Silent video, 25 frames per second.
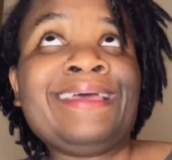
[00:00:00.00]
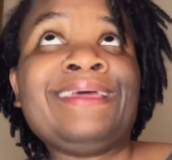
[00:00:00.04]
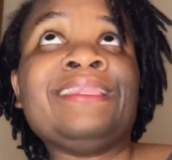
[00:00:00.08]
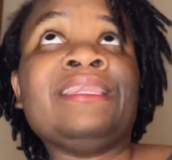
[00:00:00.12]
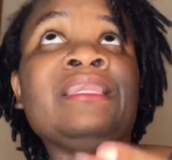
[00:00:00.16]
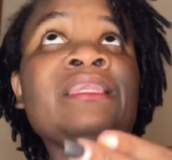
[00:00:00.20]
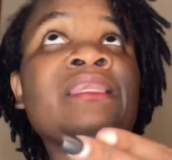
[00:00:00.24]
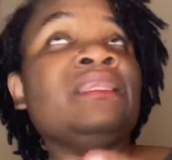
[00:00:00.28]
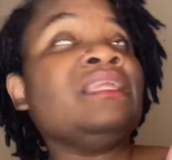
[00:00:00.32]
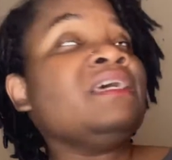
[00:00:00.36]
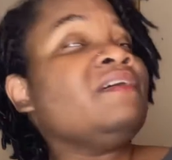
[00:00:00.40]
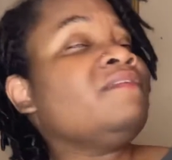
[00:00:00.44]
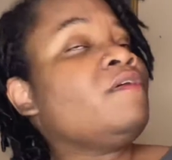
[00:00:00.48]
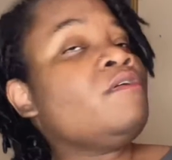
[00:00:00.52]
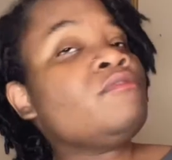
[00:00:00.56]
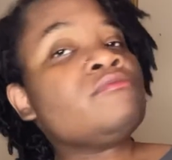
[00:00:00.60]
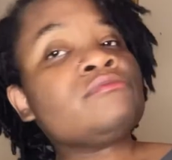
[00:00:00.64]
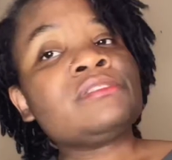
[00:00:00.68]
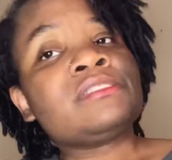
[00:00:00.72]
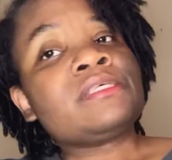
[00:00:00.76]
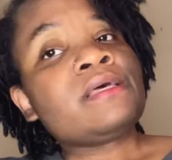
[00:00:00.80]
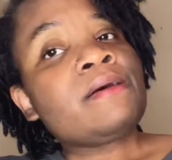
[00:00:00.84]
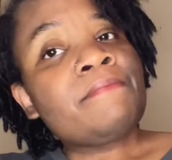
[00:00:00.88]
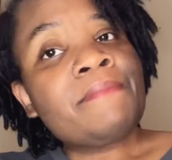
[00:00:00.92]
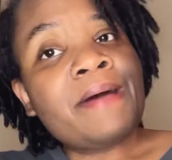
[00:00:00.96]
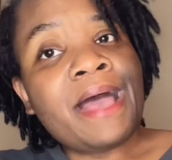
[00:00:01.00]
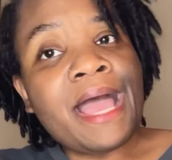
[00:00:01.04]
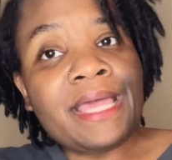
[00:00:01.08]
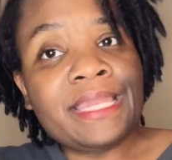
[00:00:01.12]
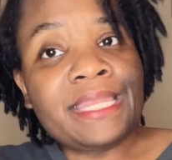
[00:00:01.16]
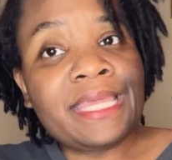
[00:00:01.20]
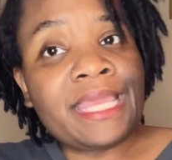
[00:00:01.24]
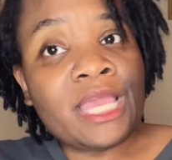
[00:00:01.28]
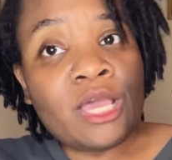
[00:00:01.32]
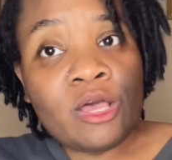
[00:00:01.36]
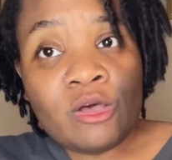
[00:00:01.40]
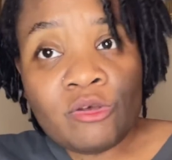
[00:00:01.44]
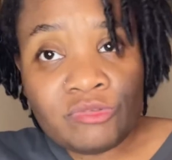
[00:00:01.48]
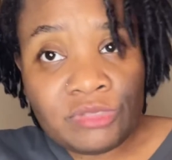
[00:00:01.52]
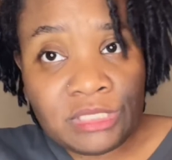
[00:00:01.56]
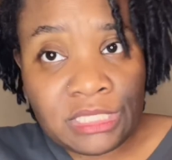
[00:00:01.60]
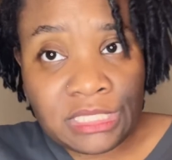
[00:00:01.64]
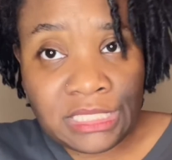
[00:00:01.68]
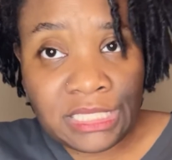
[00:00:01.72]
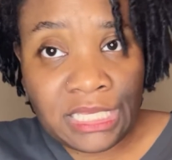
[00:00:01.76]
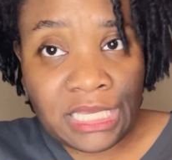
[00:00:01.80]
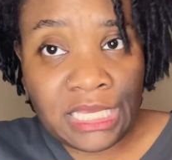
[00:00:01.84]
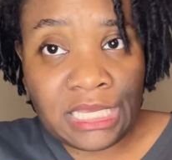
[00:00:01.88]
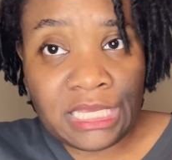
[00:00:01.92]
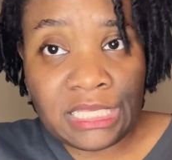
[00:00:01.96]
Love on somebody else's
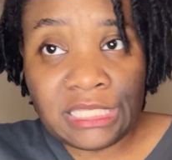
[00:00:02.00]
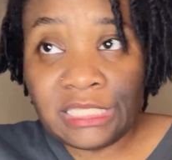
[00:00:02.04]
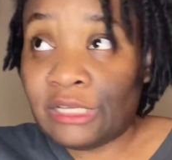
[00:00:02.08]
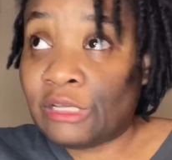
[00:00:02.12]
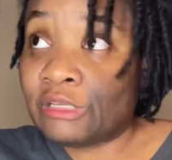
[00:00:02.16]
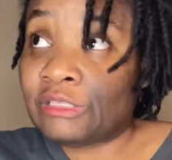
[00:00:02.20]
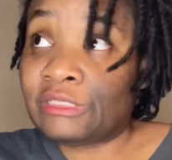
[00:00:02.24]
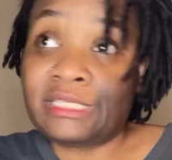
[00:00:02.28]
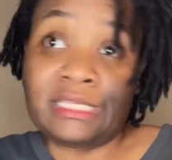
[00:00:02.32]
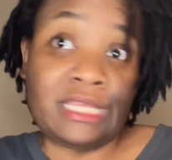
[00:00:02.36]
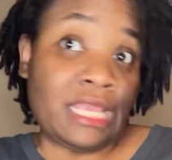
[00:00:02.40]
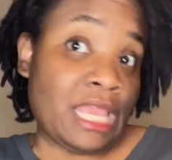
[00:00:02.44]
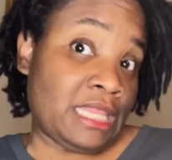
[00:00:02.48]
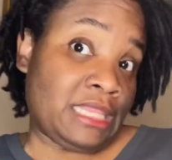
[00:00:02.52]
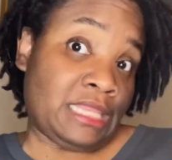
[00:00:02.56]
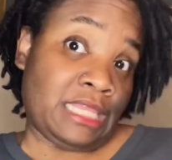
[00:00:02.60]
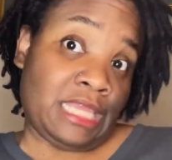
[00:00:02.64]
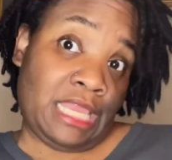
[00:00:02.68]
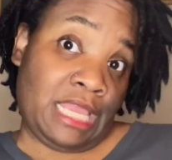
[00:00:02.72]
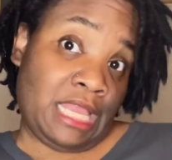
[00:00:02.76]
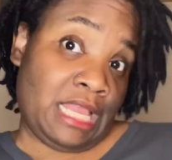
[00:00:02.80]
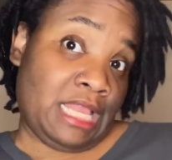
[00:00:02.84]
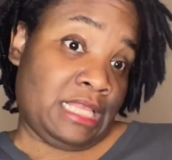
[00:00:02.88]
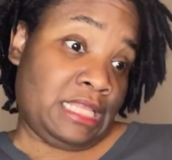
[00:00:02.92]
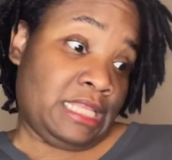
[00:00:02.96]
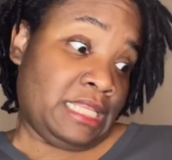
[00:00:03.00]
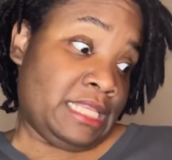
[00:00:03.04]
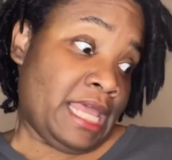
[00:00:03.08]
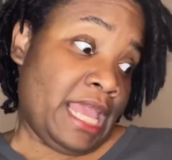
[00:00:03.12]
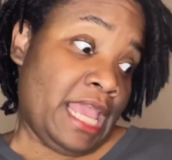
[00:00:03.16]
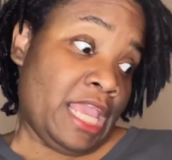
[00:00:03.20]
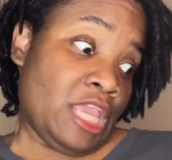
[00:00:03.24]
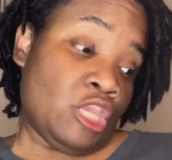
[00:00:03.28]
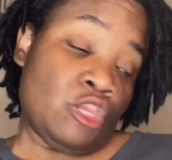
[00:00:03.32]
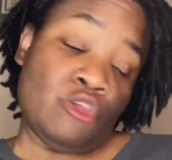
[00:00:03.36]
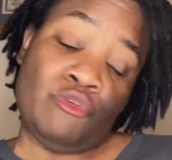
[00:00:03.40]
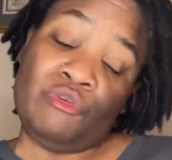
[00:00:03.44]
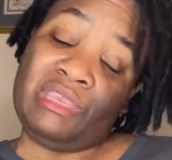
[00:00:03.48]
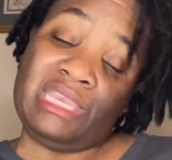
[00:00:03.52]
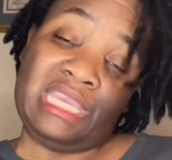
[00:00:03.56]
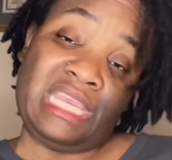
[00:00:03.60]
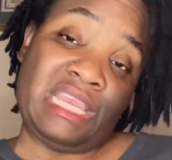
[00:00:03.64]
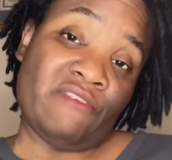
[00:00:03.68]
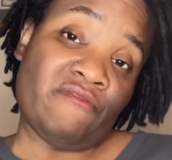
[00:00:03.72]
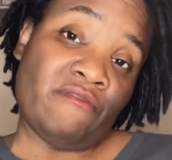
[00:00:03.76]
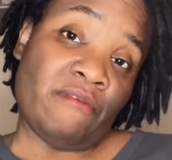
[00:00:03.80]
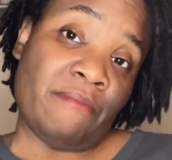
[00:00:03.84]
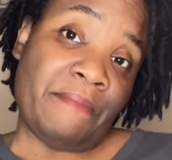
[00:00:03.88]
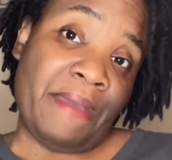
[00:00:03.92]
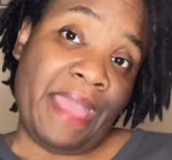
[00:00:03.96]
kids, because at the end of the day, you can
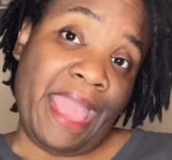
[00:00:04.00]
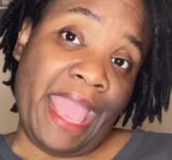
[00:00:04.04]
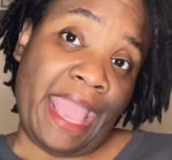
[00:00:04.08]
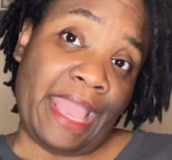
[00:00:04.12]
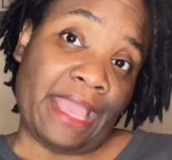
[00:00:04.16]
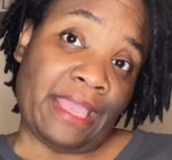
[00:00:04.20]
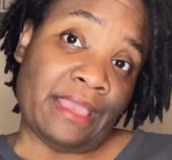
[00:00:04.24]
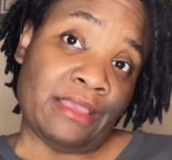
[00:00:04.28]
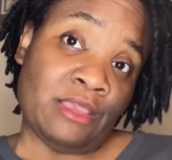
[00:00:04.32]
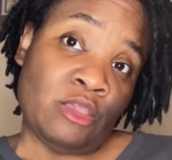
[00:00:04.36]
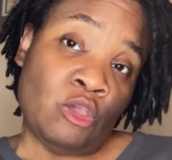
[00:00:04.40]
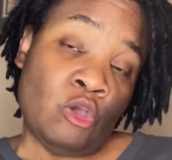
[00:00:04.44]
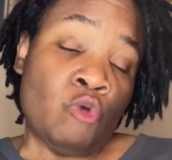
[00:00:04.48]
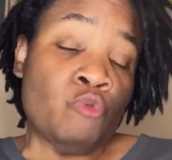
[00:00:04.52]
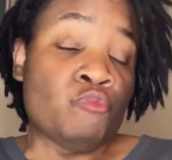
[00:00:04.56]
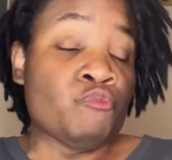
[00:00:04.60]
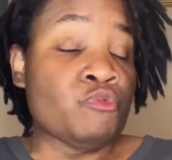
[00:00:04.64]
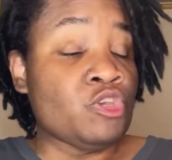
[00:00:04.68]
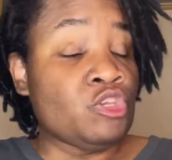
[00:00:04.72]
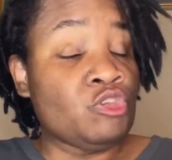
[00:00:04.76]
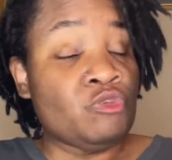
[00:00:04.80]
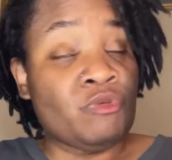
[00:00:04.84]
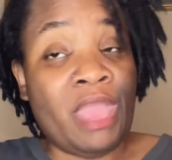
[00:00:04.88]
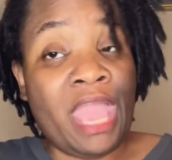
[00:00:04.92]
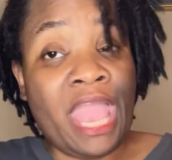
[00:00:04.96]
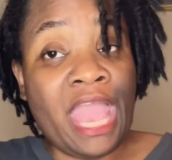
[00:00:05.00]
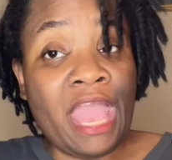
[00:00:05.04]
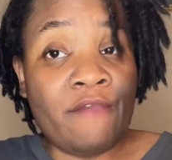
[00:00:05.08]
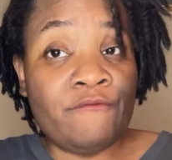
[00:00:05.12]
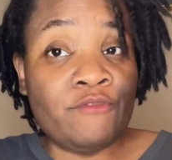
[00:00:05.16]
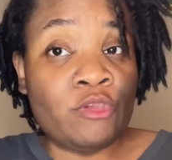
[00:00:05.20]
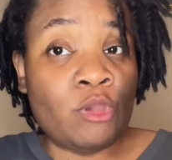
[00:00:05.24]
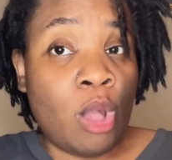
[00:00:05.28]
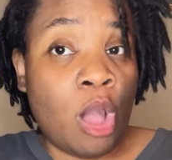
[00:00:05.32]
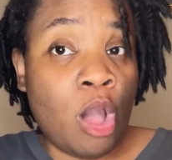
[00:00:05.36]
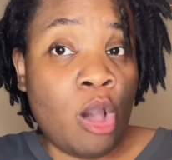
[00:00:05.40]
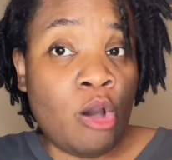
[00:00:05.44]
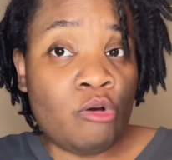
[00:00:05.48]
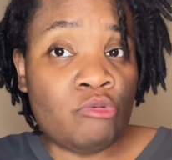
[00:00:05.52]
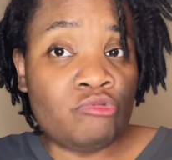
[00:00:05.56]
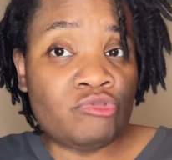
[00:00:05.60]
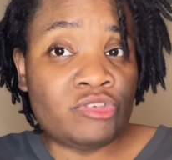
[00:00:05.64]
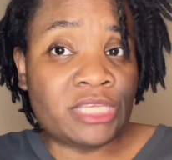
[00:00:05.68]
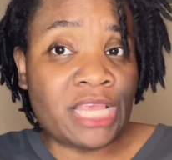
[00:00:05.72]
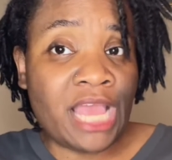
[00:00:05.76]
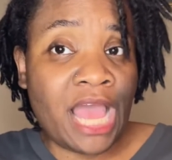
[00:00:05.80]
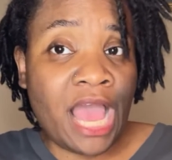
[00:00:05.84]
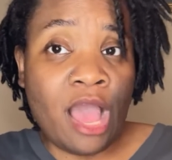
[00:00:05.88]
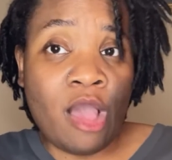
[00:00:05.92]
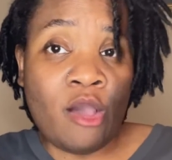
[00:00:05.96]
give them back. When you have your own
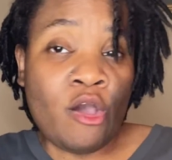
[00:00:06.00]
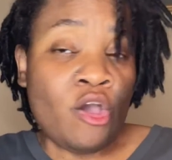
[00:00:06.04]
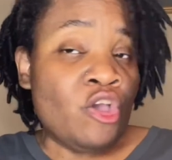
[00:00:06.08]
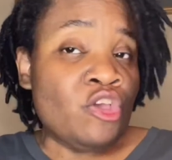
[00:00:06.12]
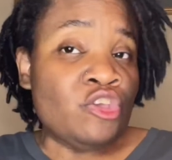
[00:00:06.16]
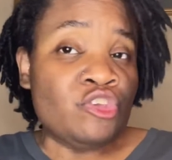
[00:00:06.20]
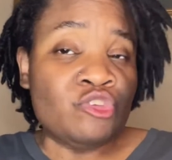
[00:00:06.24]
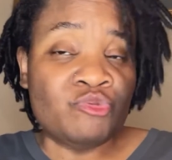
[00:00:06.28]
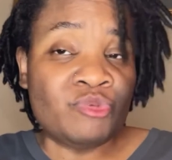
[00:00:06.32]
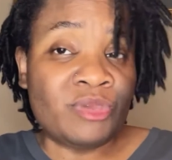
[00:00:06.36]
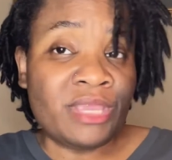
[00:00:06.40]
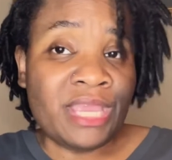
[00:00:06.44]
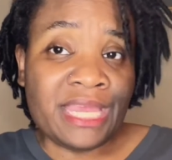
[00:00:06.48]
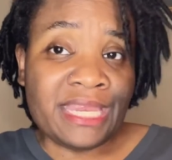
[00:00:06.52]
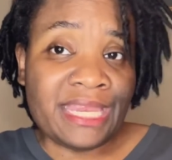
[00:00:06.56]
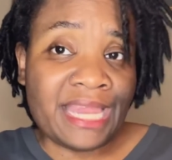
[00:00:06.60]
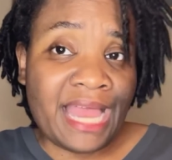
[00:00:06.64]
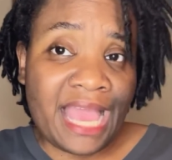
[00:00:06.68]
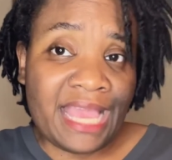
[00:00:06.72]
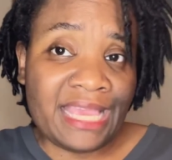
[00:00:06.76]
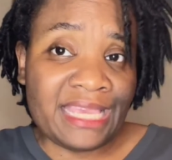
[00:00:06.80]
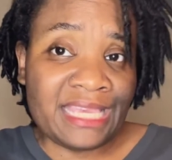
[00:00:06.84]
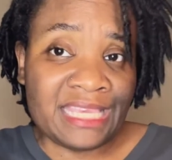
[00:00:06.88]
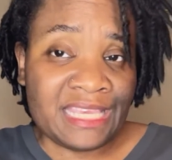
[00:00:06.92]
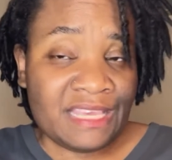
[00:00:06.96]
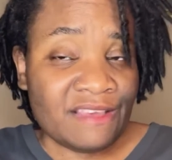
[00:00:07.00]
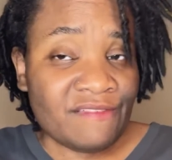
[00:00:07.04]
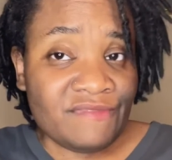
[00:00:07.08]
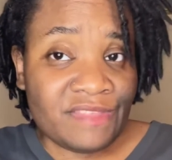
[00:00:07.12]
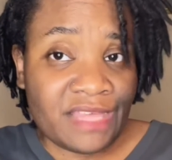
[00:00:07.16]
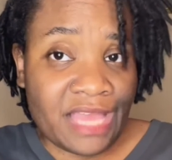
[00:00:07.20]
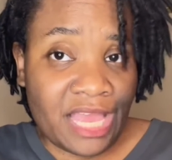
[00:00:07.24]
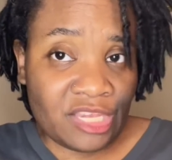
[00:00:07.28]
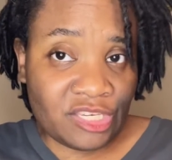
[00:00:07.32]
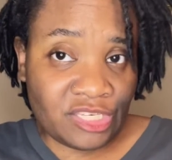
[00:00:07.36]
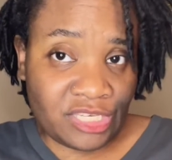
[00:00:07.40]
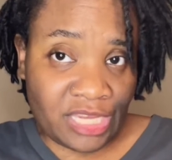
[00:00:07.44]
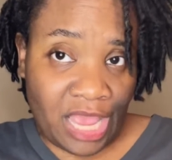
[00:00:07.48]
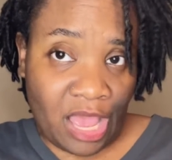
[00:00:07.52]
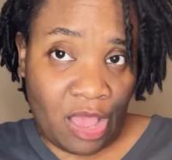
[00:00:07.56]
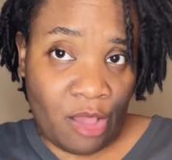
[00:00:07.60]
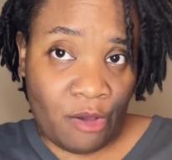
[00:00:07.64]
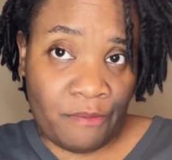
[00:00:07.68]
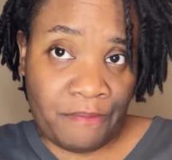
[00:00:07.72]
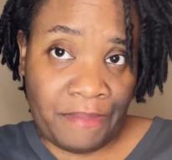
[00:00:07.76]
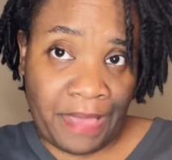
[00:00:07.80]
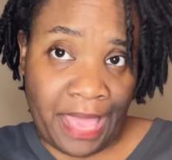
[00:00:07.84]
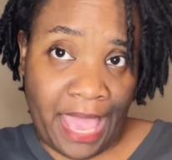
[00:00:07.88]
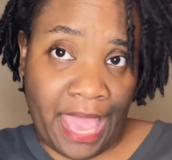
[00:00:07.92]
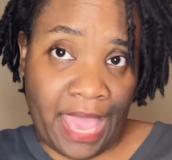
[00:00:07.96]
child, you cannot give that
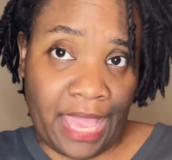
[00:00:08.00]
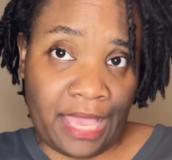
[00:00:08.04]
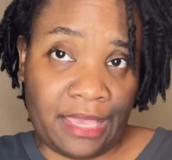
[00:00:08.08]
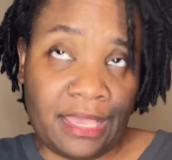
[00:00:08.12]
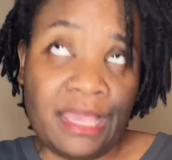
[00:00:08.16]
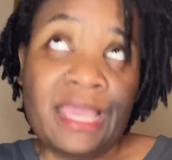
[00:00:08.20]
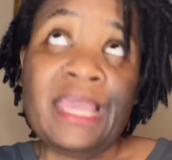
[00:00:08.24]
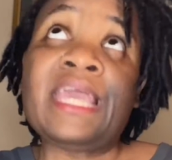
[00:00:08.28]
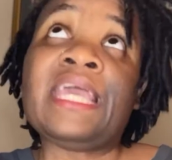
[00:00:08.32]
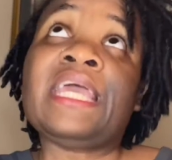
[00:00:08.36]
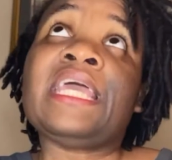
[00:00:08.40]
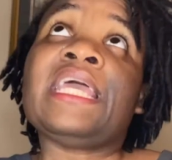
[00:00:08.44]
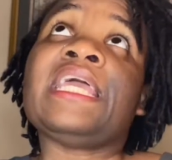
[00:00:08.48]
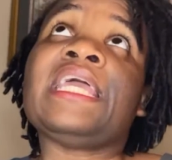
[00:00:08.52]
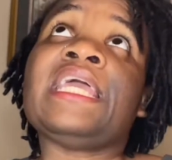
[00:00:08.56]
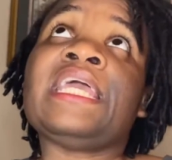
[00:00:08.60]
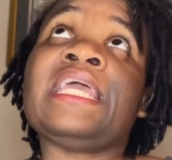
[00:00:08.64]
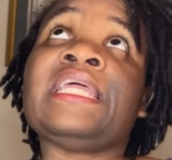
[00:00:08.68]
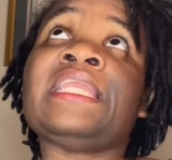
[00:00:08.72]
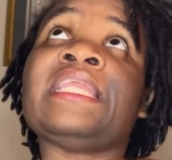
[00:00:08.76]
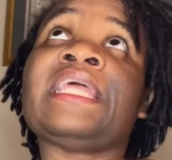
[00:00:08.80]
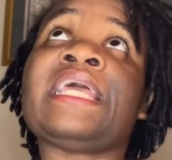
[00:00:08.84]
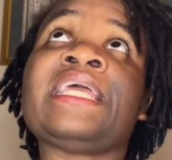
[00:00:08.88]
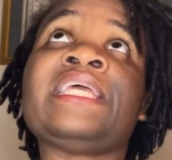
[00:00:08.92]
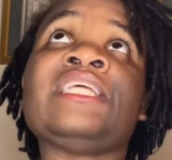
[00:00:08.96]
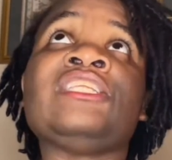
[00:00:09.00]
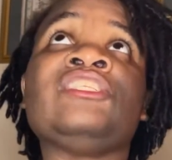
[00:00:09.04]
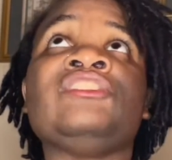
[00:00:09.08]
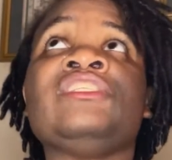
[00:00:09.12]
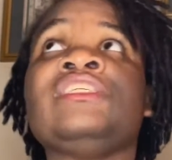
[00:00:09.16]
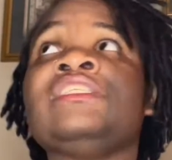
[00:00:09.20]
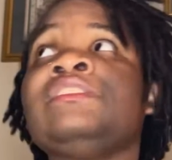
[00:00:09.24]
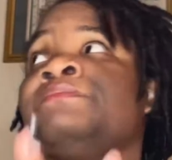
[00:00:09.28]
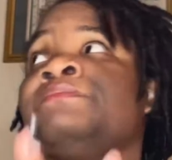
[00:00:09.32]
child back. And it just